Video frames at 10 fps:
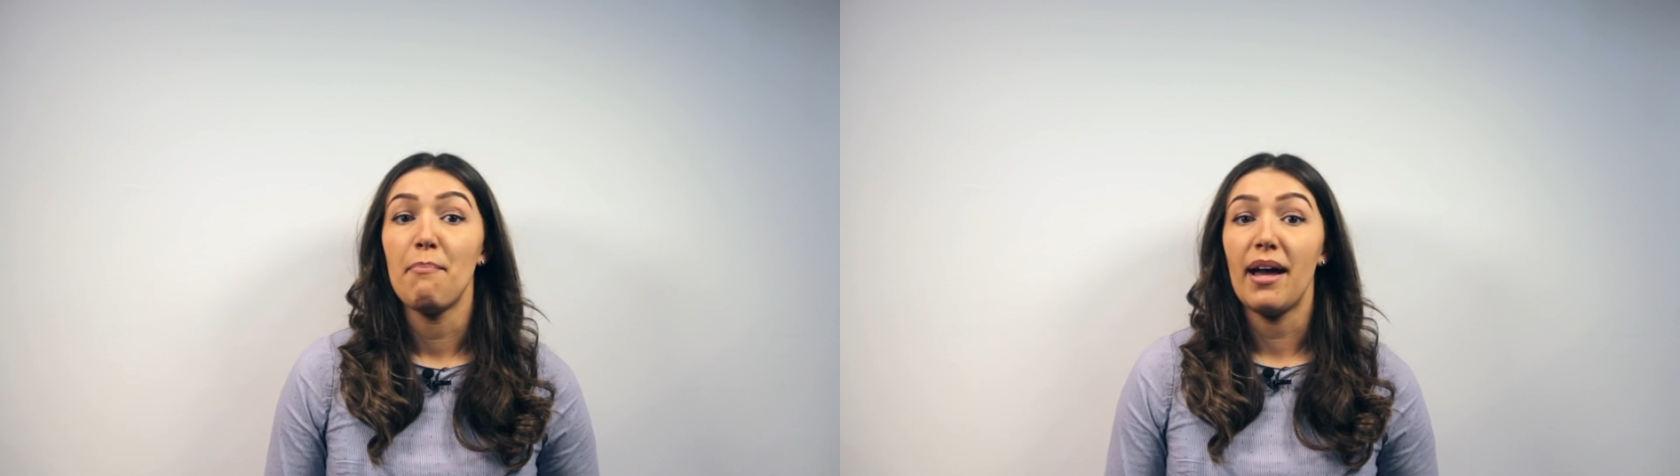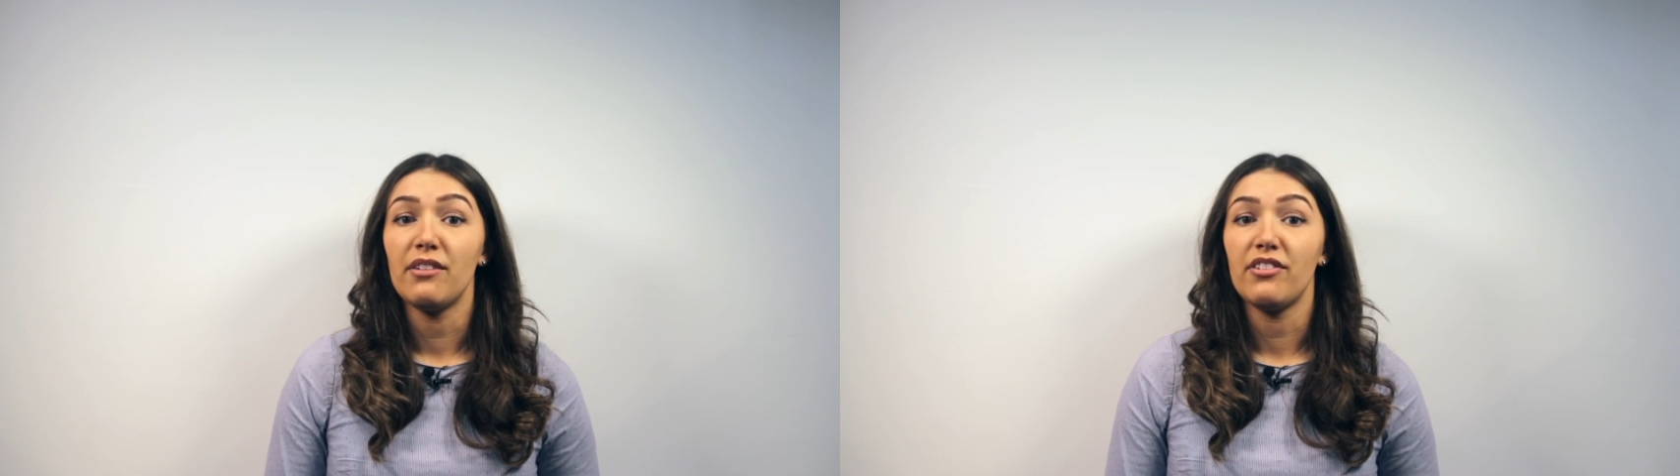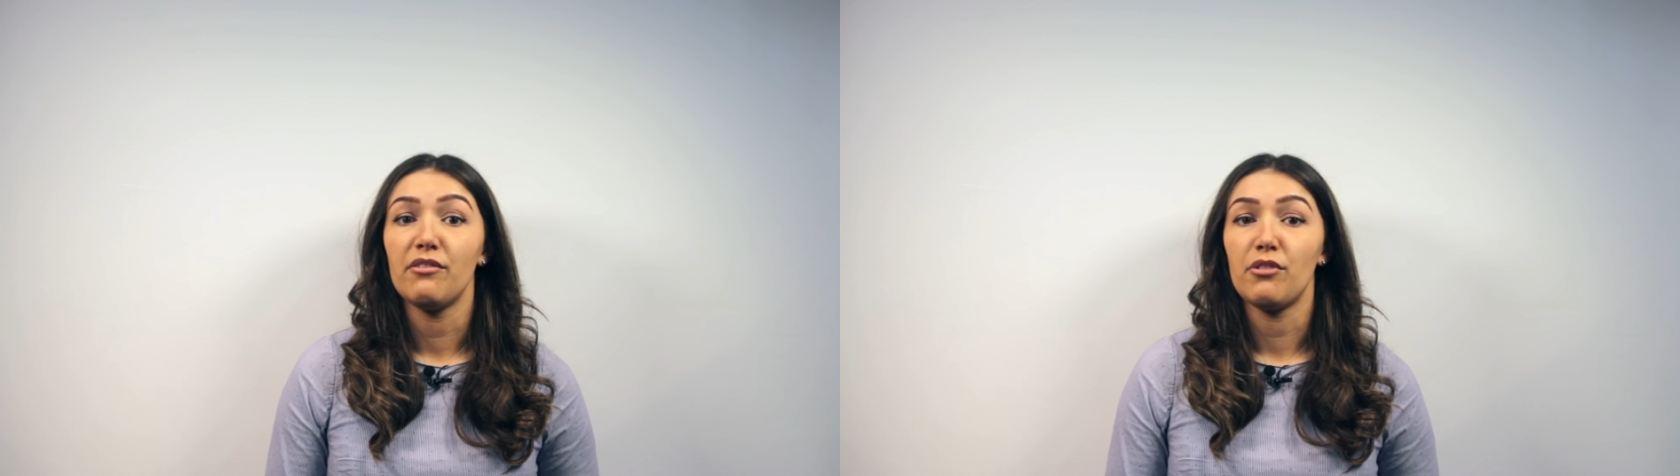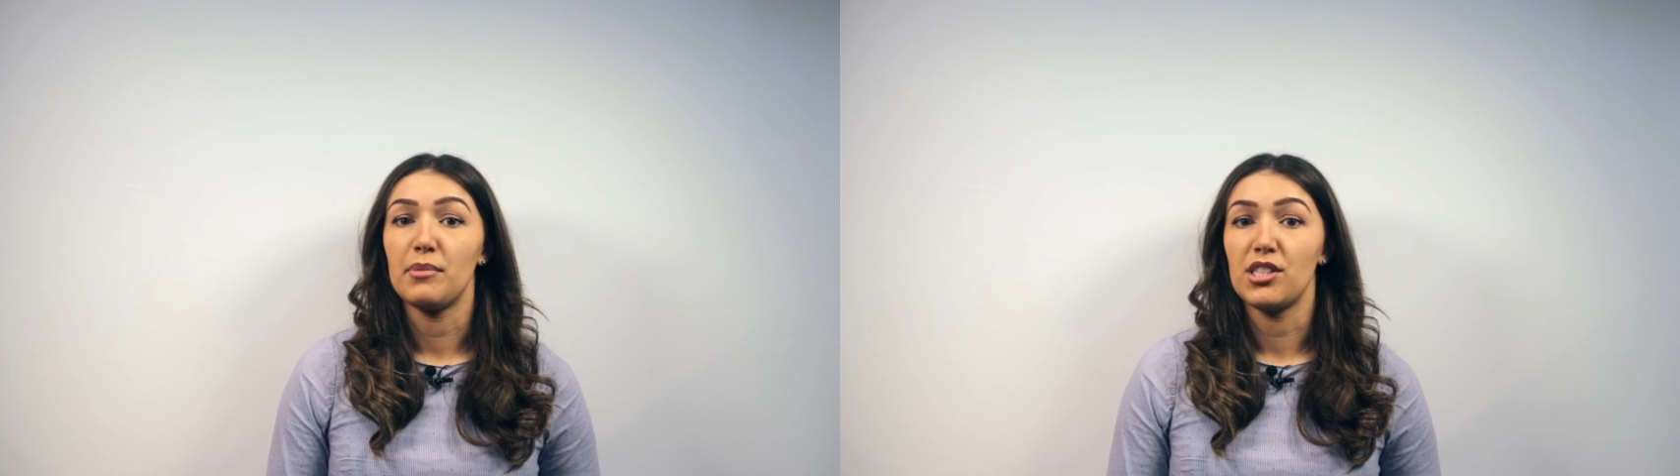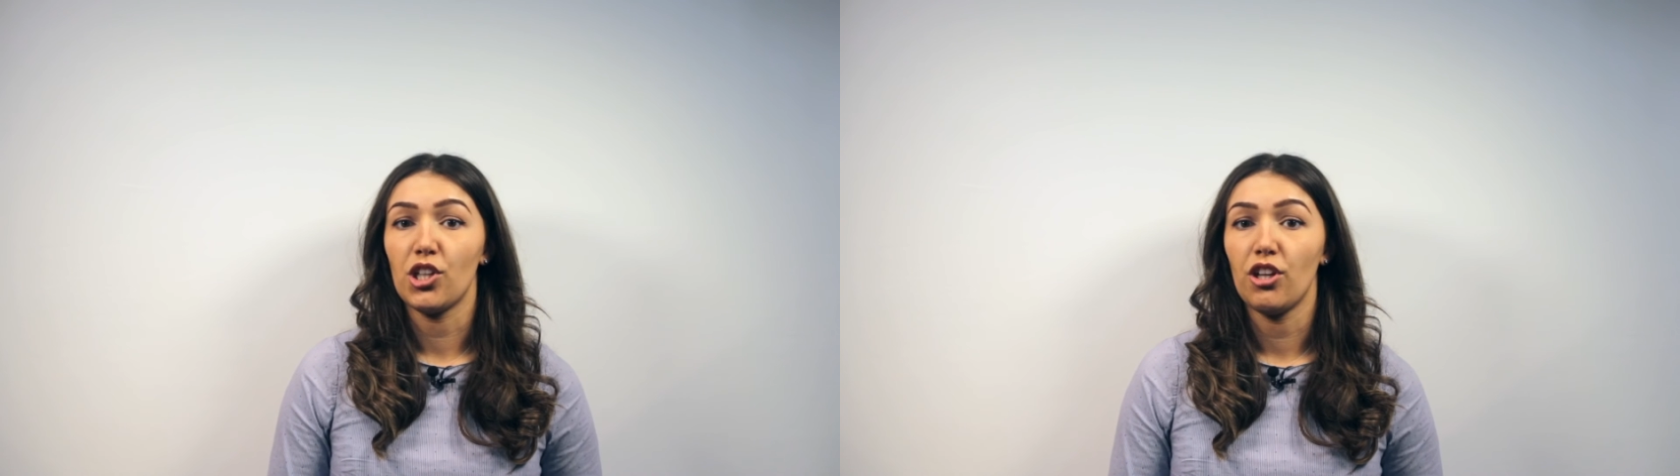and benefit
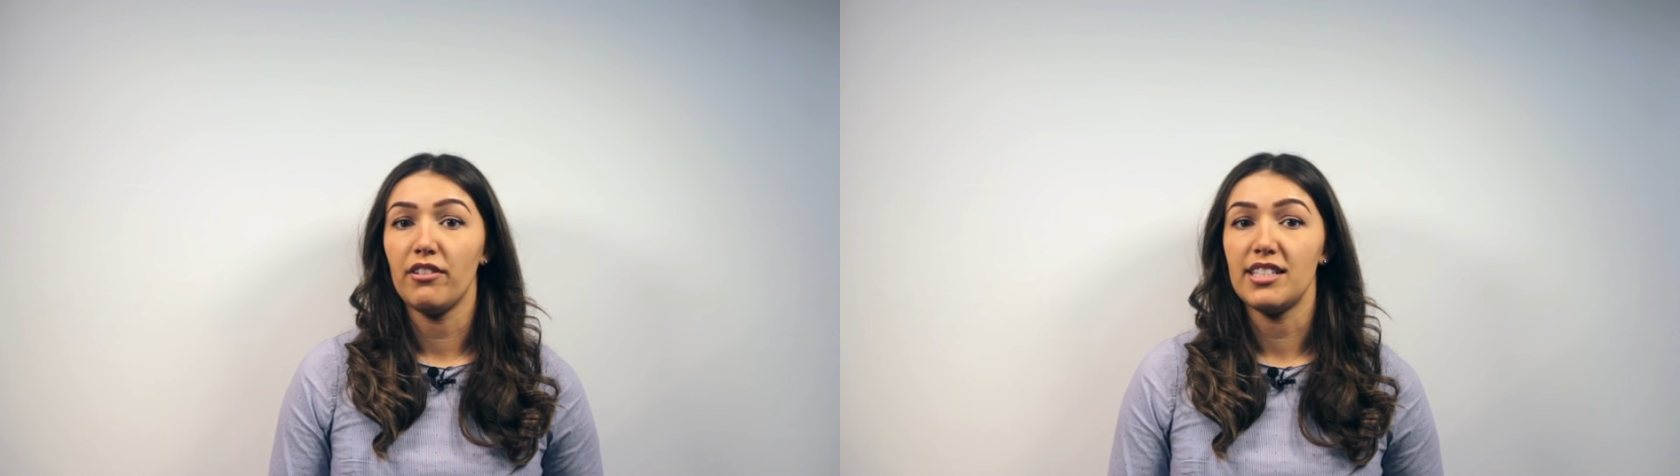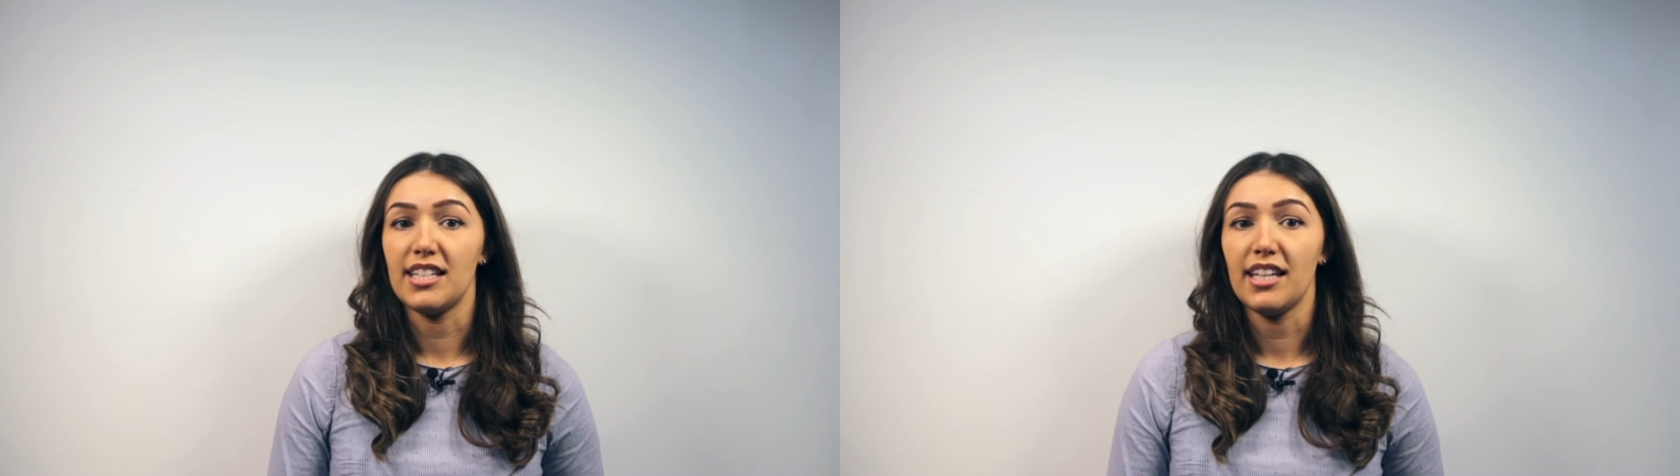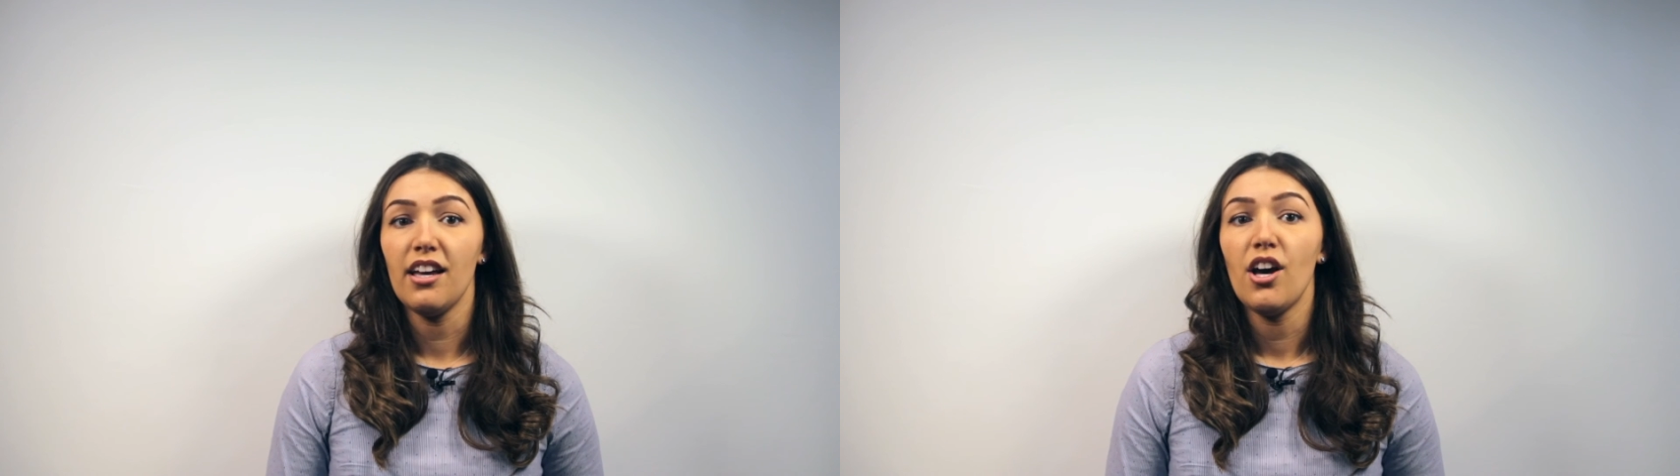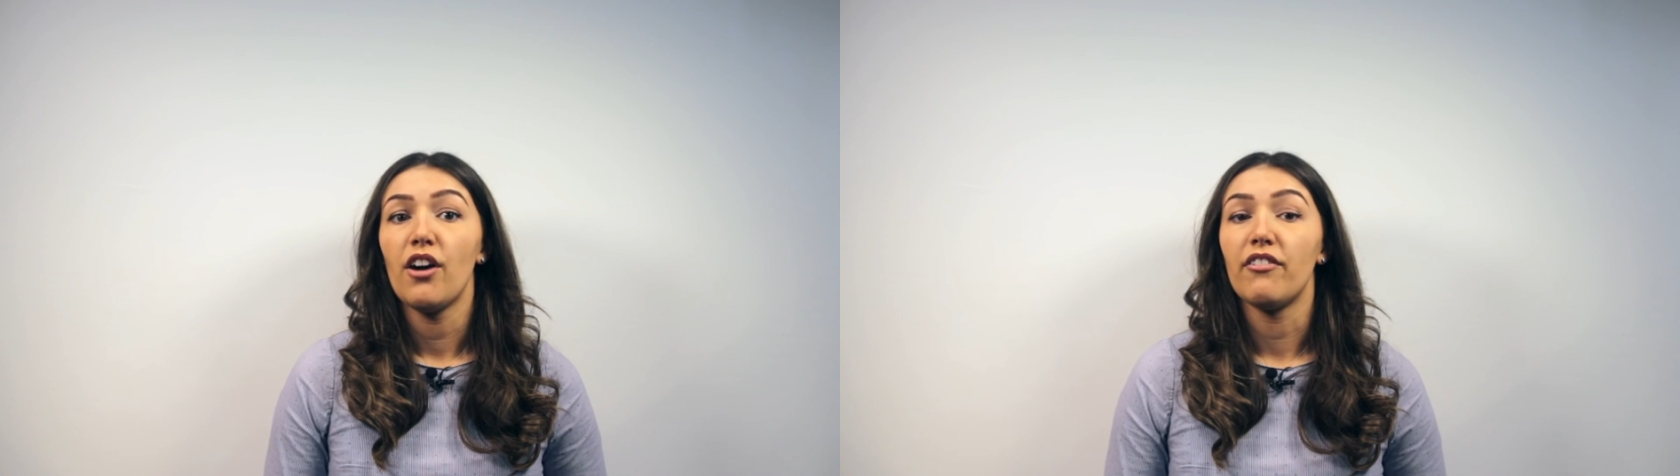from the security